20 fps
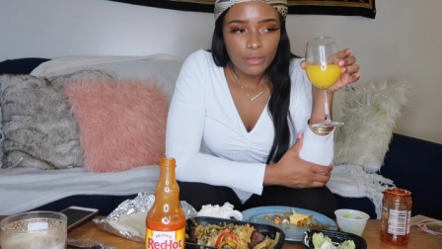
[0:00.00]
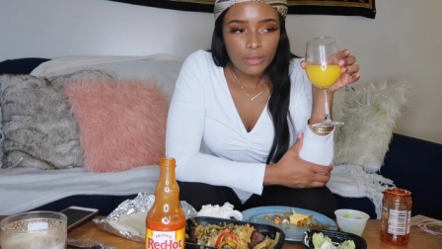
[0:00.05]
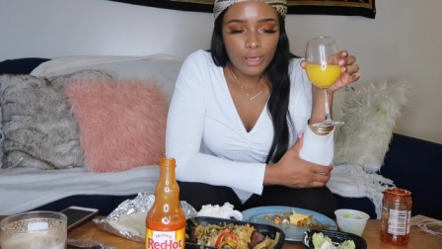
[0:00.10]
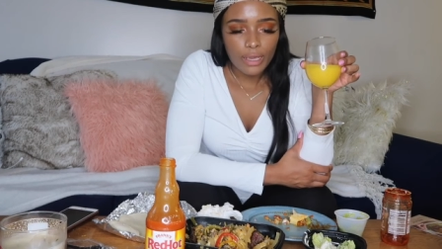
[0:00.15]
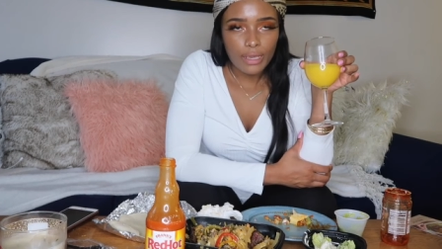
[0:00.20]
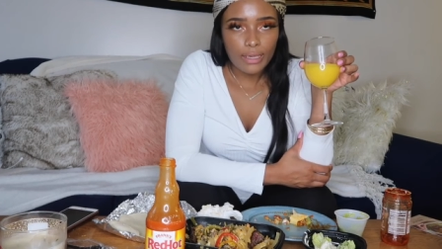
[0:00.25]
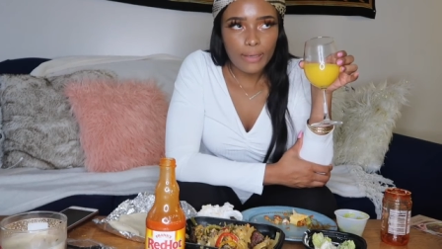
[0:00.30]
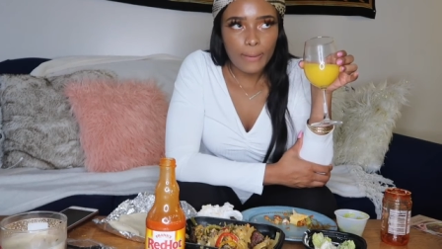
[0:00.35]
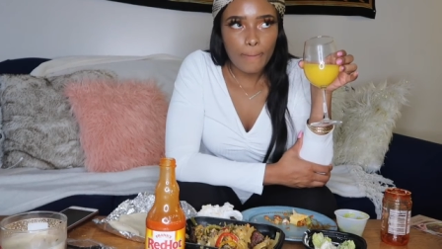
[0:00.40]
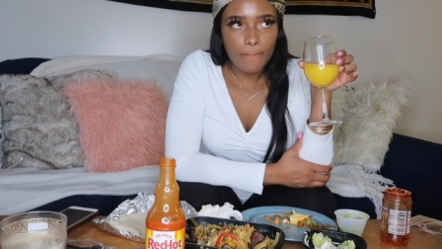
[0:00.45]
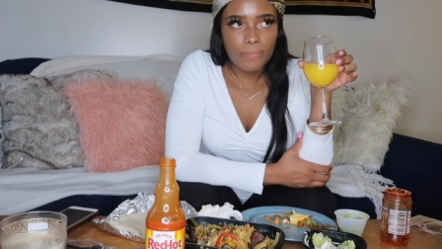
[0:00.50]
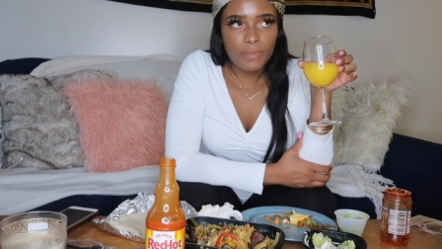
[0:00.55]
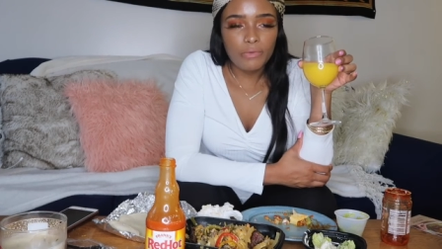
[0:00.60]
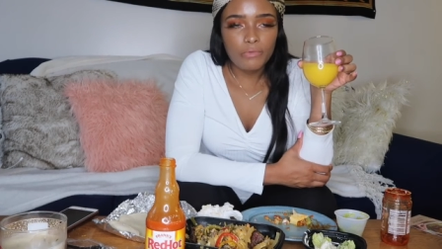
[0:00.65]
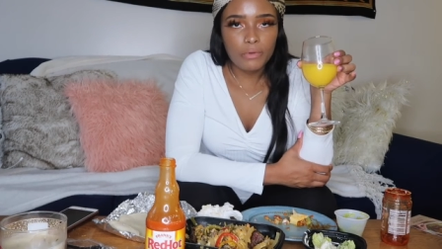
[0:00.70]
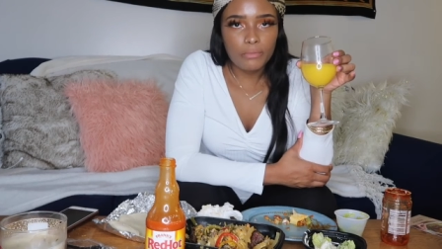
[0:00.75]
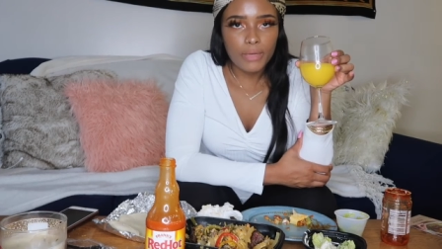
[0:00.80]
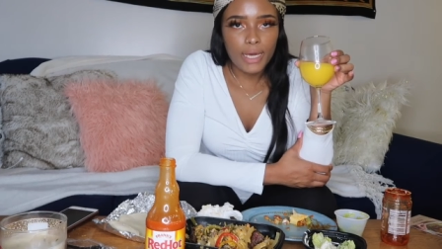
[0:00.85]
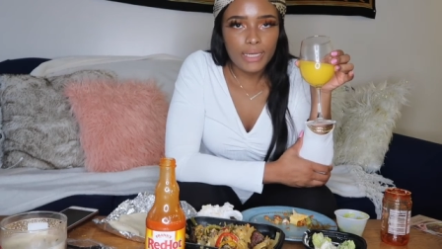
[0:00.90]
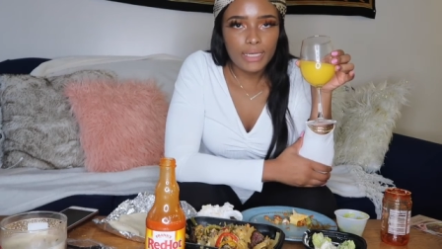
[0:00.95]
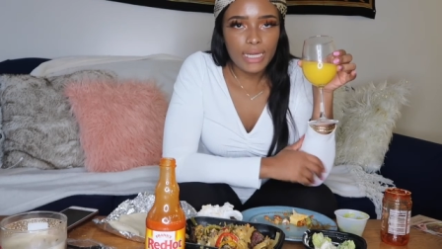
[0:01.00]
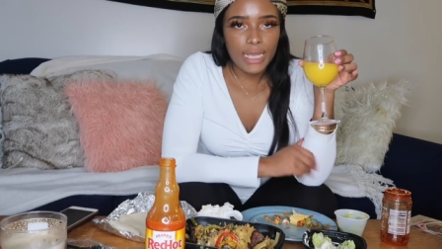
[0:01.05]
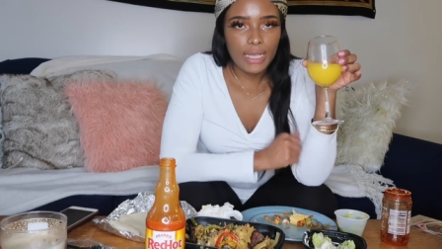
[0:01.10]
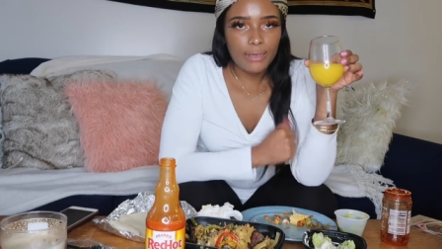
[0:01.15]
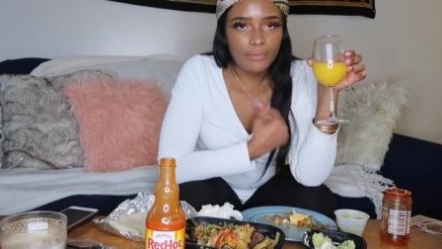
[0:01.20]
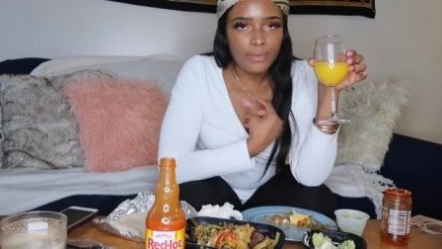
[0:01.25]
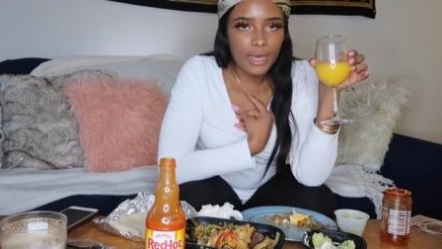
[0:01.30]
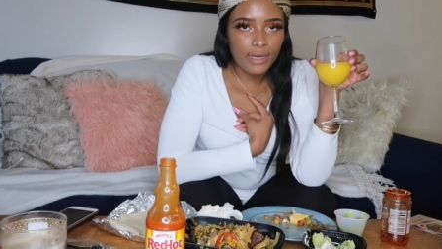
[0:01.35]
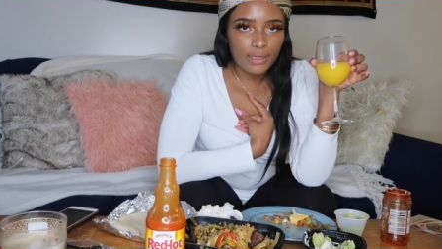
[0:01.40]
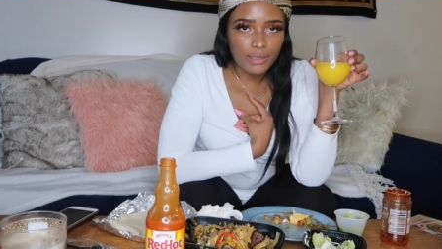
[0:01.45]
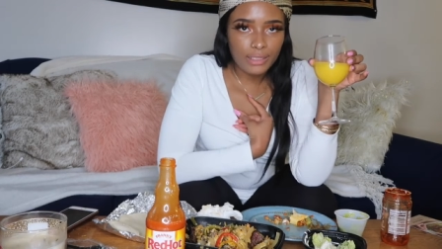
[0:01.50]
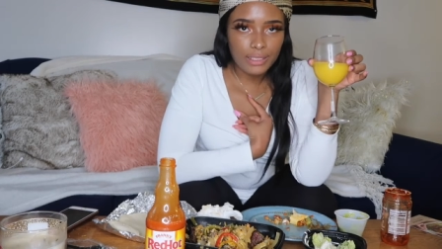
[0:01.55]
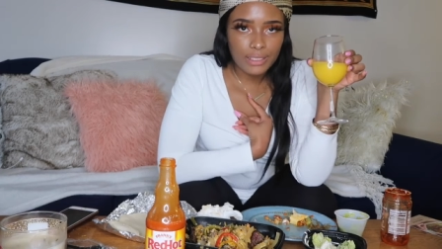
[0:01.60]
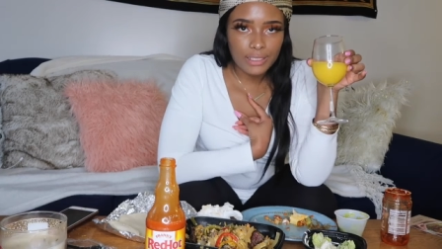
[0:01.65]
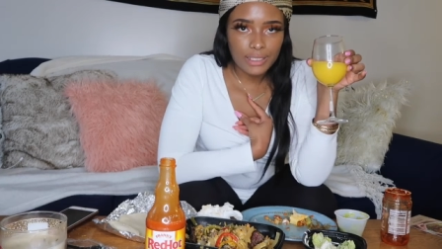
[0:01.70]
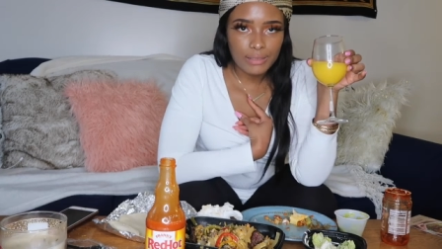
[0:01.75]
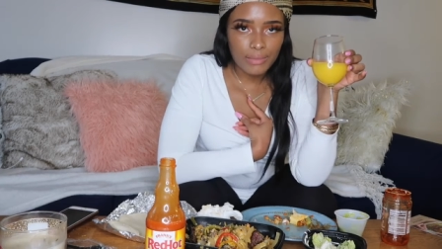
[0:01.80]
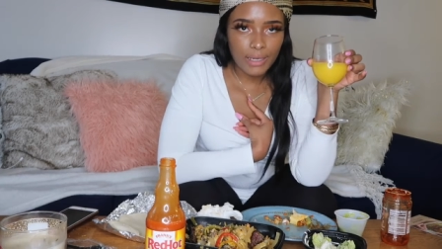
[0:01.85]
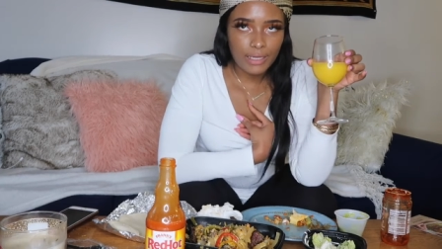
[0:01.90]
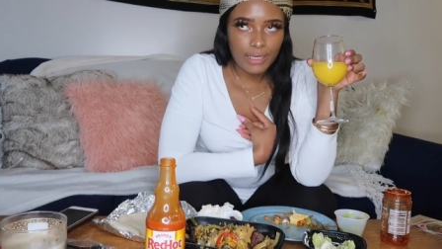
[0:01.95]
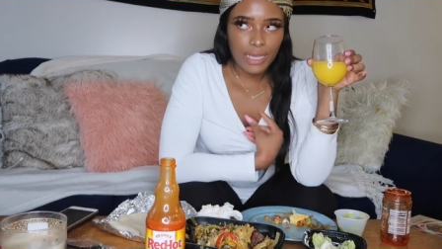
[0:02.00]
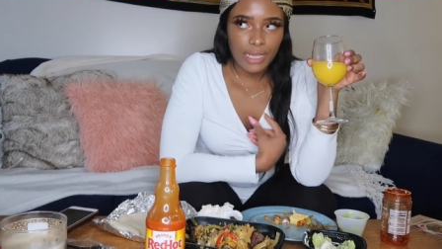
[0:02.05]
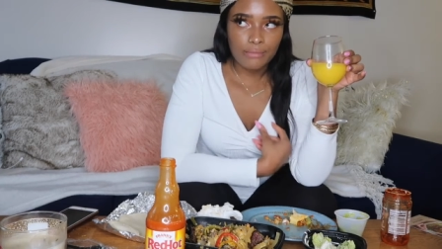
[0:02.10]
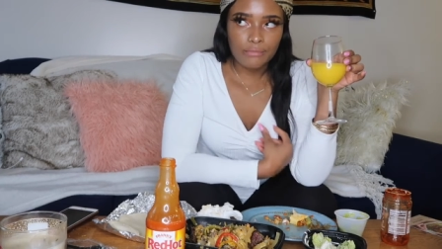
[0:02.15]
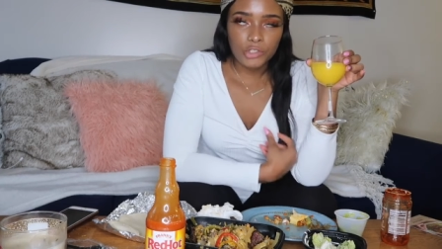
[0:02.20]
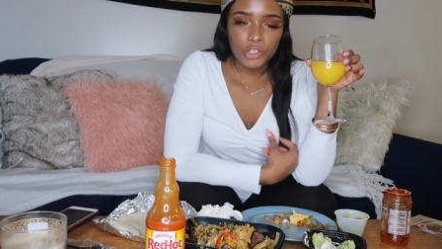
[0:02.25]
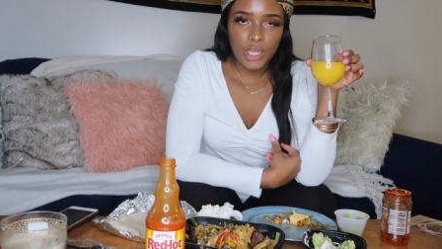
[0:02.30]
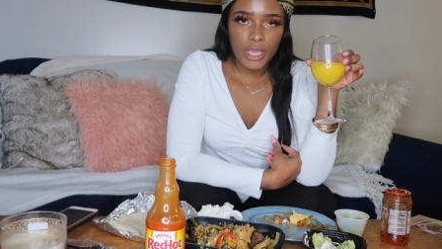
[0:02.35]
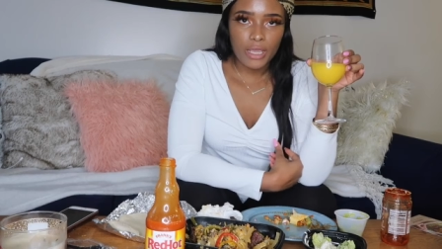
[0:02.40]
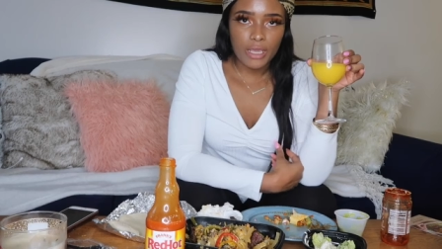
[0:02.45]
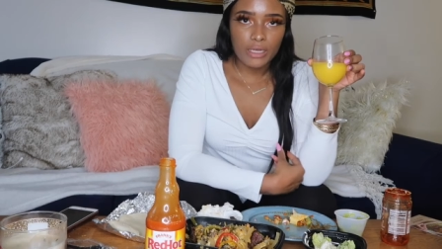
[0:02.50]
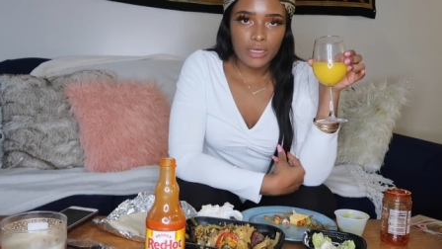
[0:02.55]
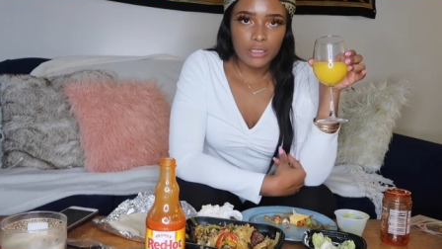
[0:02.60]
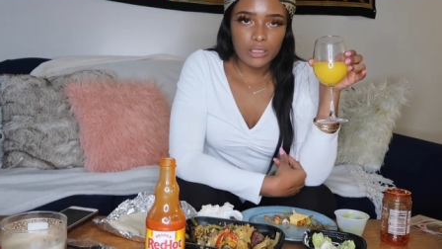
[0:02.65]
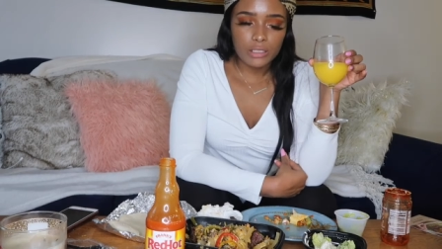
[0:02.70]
Like even my name necklace, my name chain,